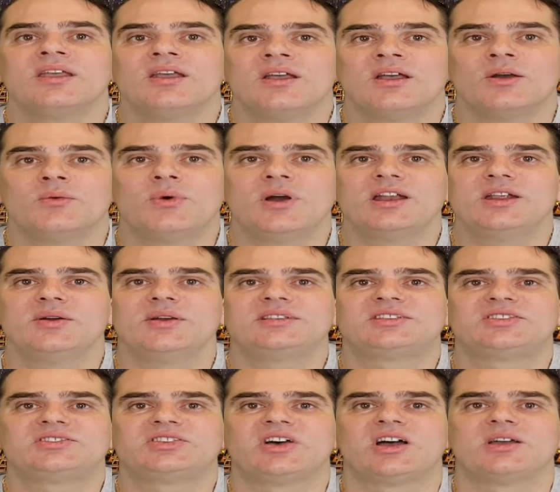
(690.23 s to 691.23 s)
When you
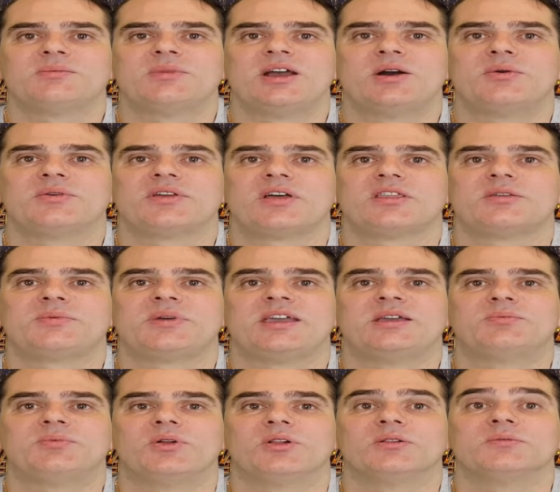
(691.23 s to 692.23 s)
eat a Thai meal with other
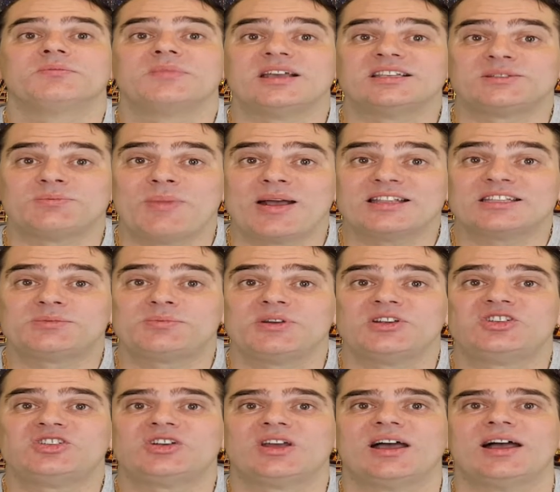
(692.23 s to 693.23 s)
people, it's meant to be
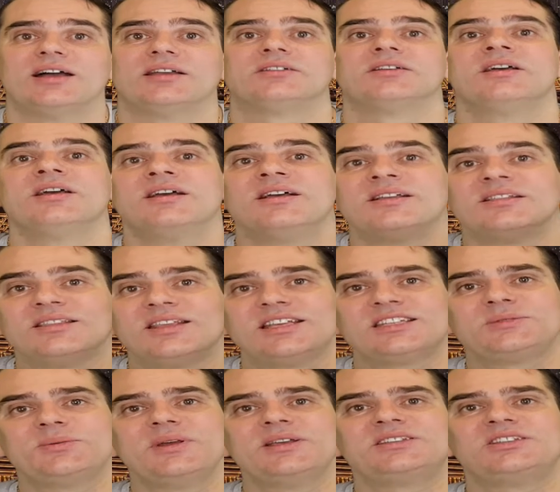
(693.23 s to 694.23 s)
shared.
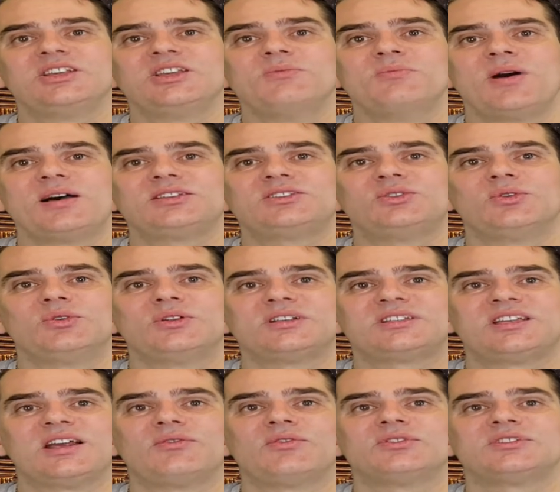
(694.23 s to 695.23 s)
This means that you must order
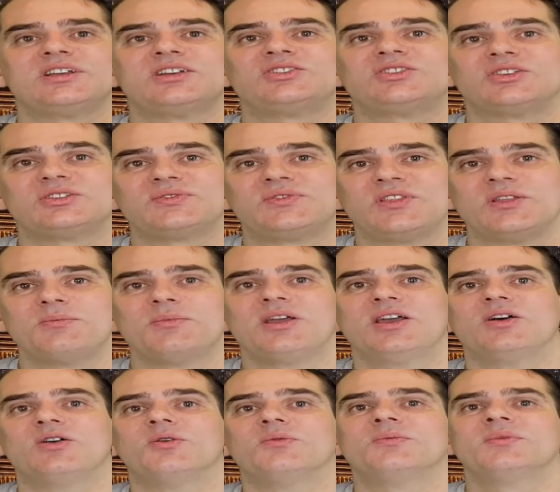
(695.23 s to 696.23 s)
several dishes for the
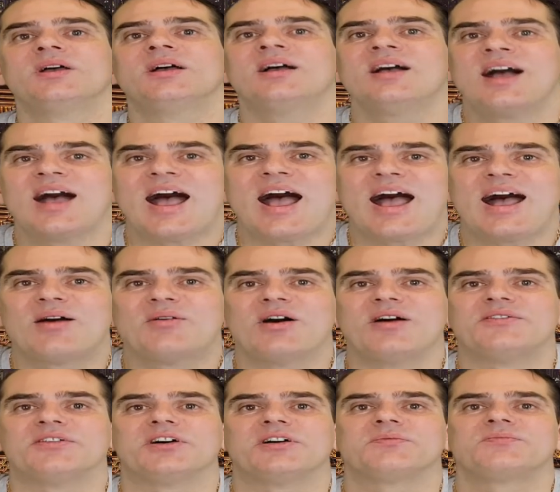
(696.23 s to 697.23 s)
meal.
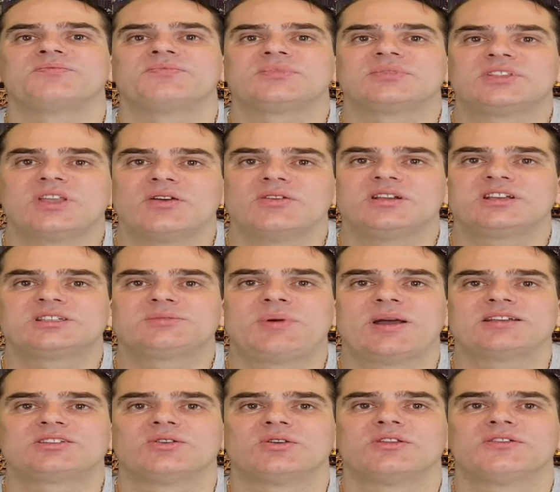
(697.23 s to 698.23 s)
However, don't
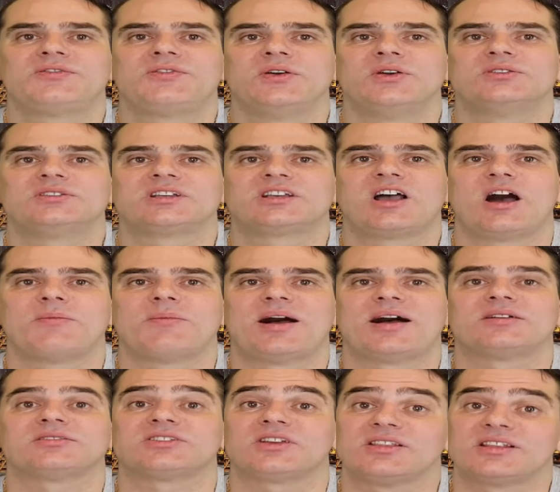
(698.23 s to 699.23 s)
expect all the food to come
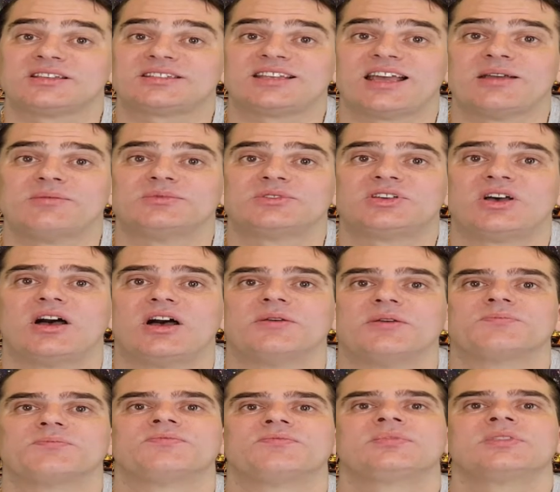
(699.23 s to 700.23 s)
out at the same
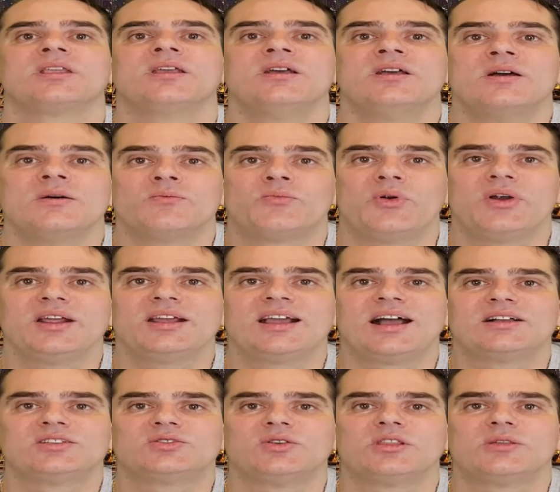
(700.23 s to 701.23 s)
time. Bringing
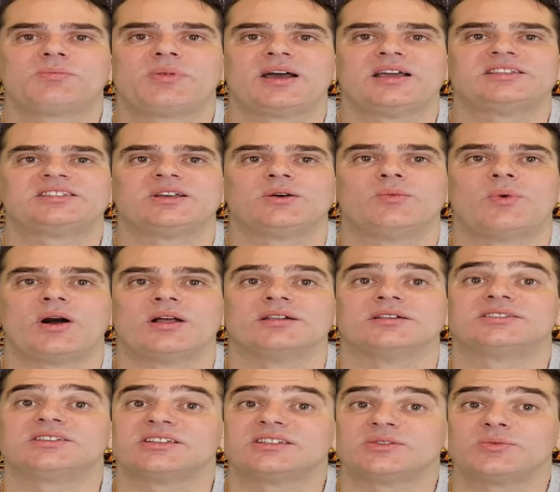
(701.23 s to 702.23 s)
out all the plates at
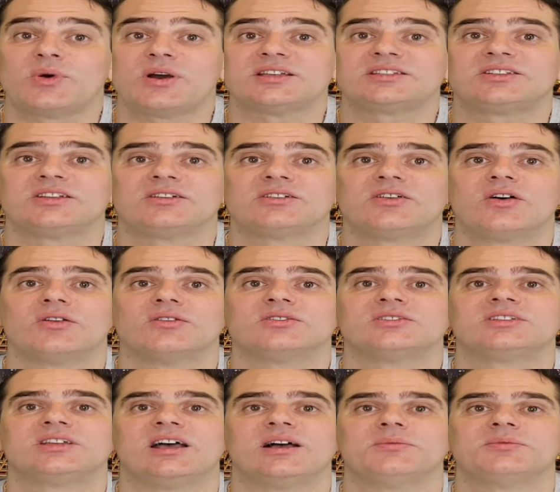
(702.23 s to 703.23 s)
once is a Western
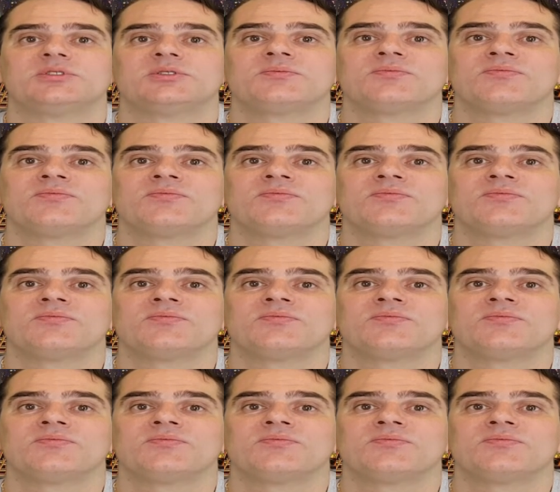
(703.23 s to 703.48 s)
concept.